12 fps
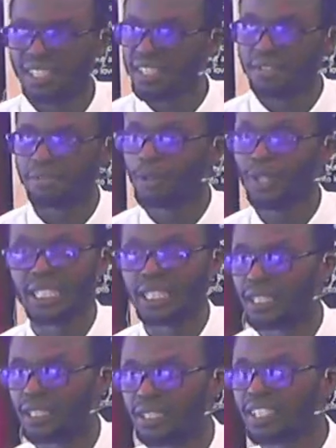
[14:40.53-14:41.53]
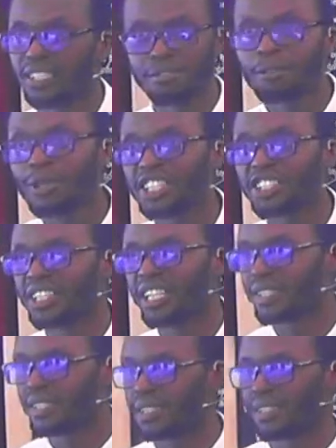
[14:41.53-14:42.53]
is folly. It is
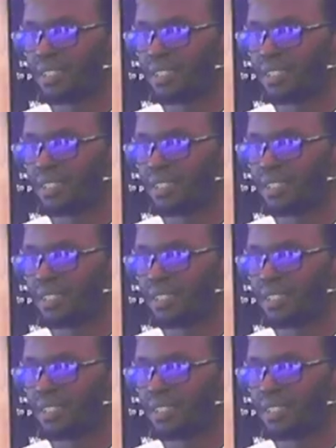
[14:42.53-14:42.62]
foolishness.